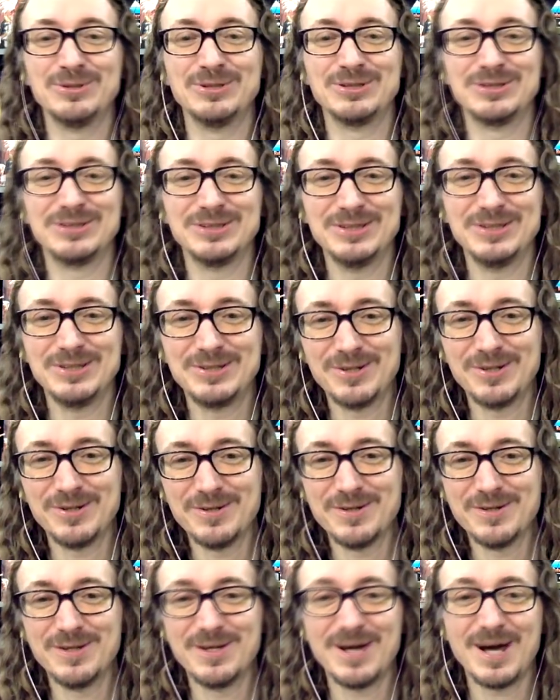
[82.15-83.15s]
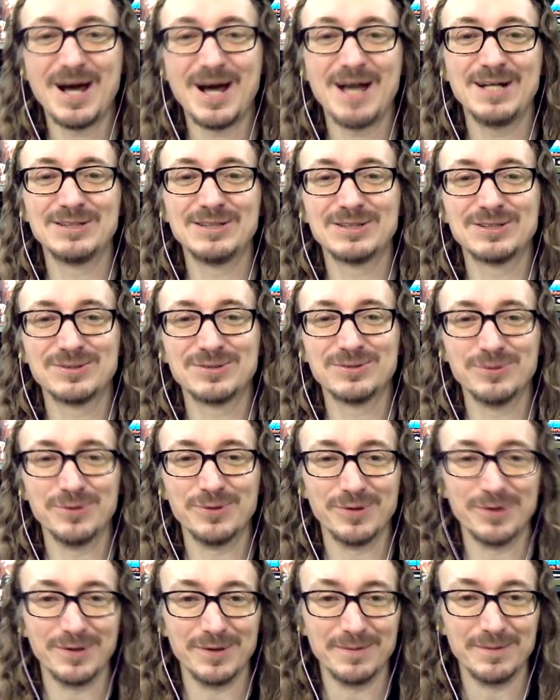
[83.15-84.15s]
to see called Thy
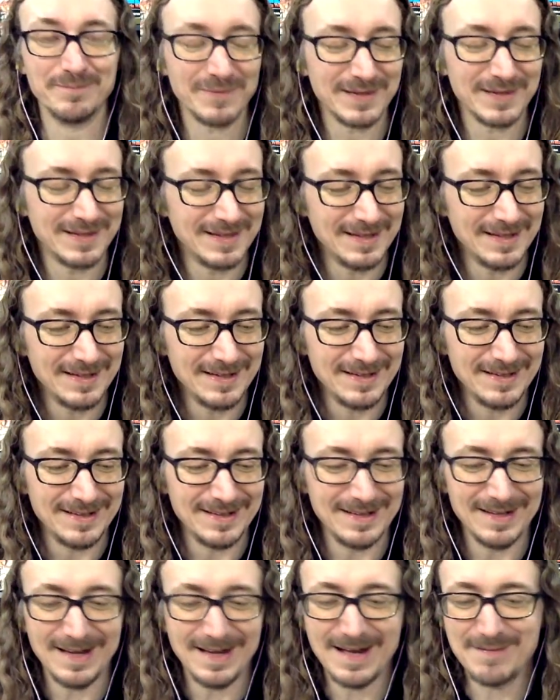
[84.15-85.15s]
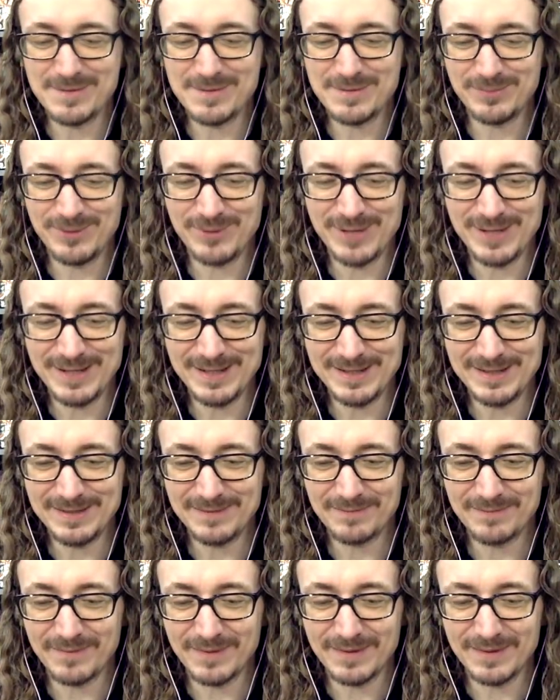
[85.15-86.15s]
Sword. Uh, I've been playing
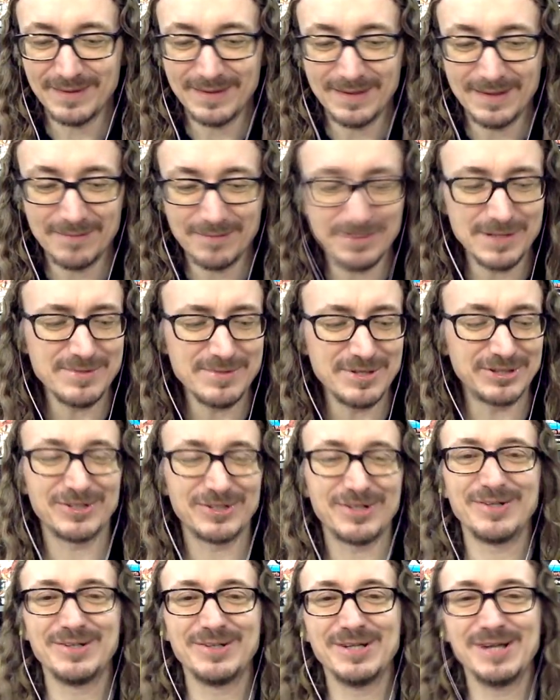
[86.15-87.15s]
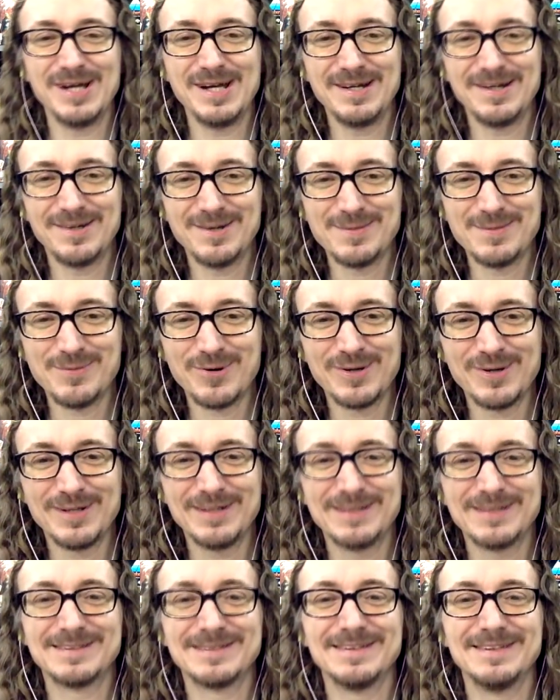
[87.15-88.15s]
it uh, pretty much all day, all
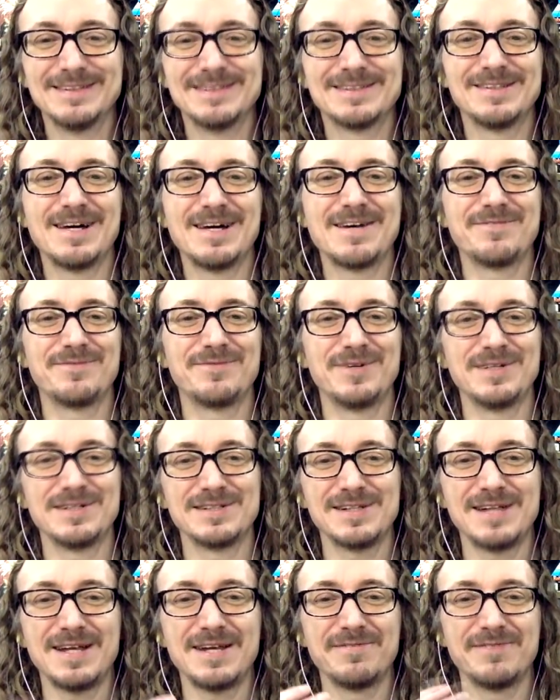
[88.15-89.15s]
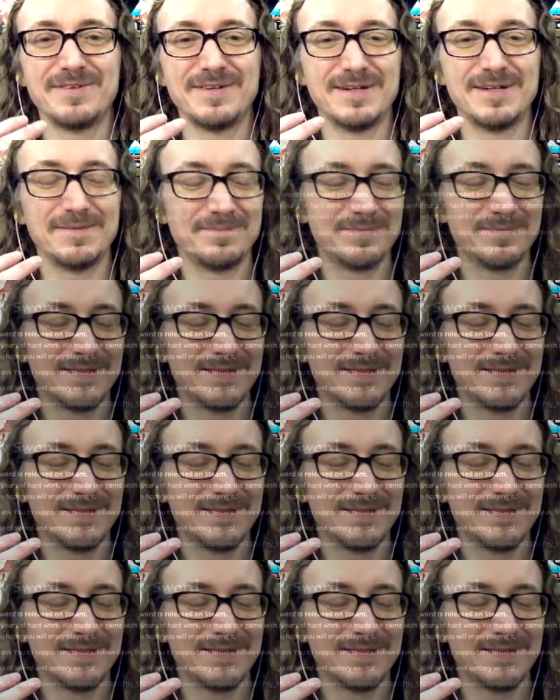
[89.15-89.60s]
morning. It's a, it's a lot of fun. It's a lot of uh,